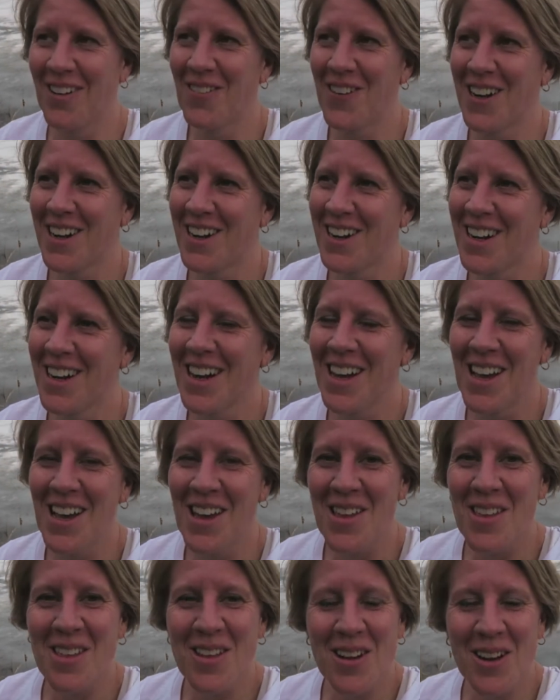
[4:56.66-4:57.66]
whatever
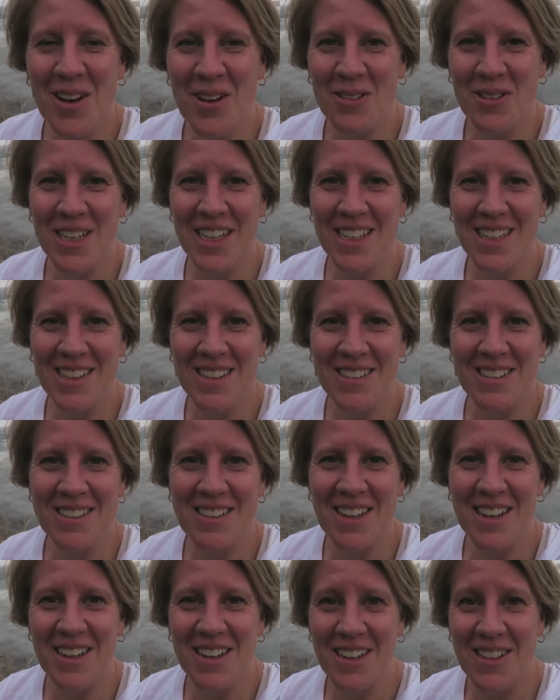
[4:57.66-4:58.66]
the coating is
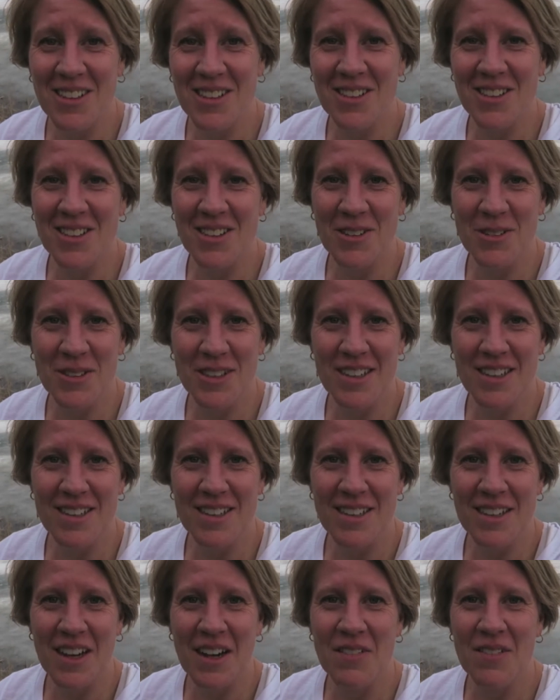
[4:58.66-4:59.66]
that Kurt's using
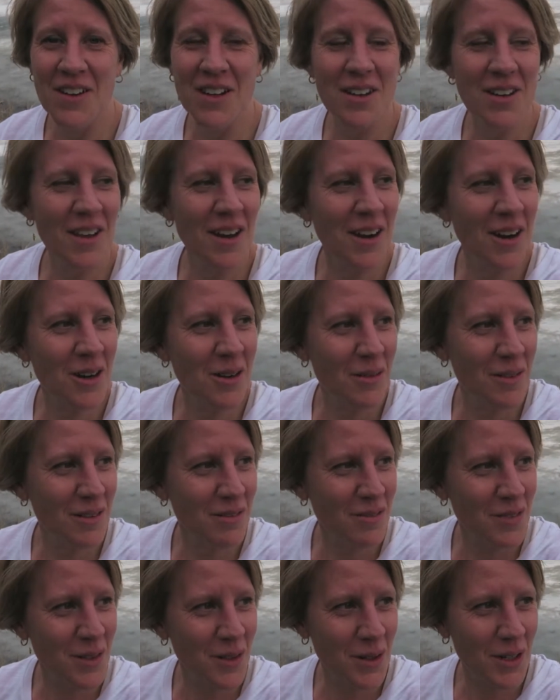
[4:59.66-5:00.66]
to cover the hardwood
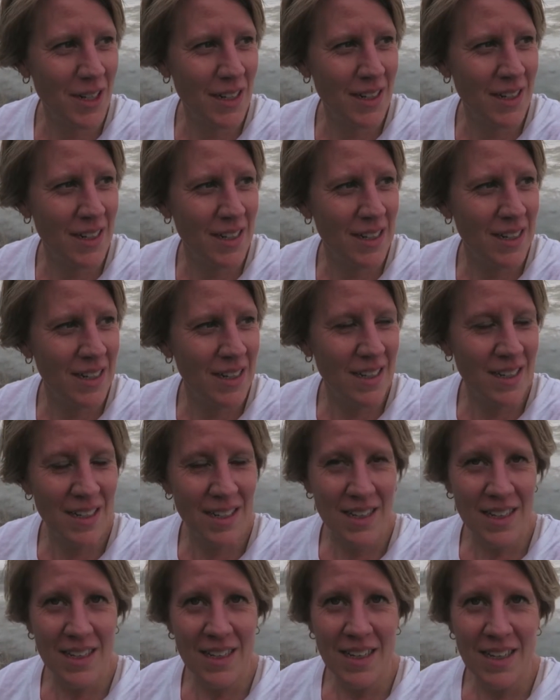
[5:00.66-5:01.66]
floor.
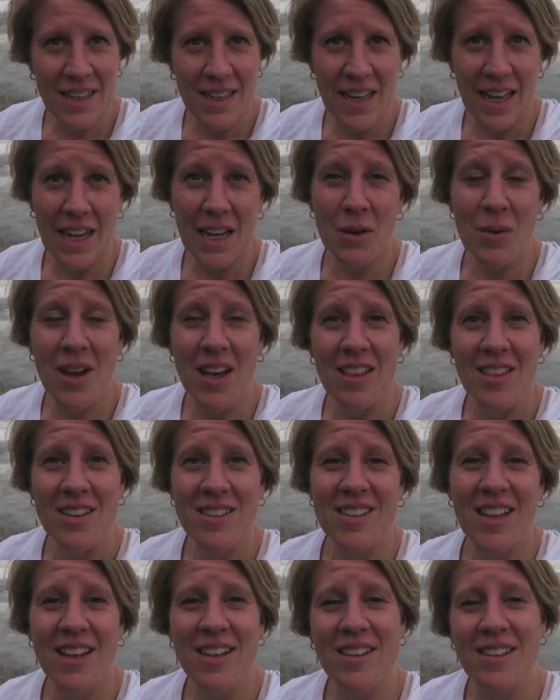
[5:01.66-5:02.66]
Anyway, the
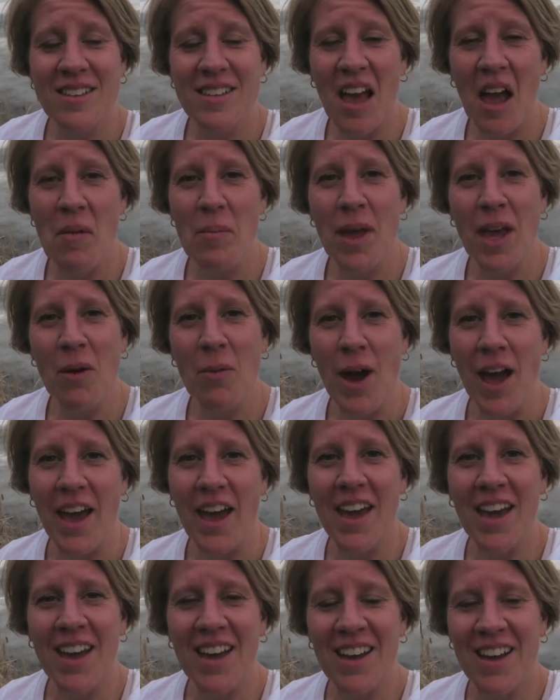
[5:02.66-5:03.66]
scent is
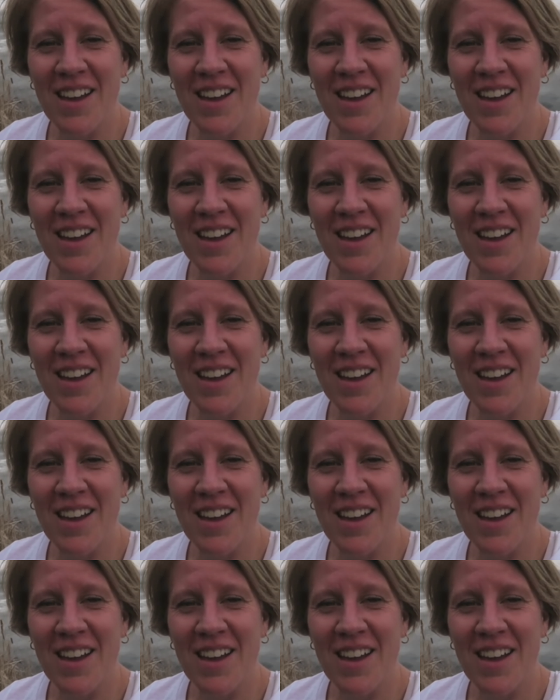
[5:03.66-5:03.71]
Hemingway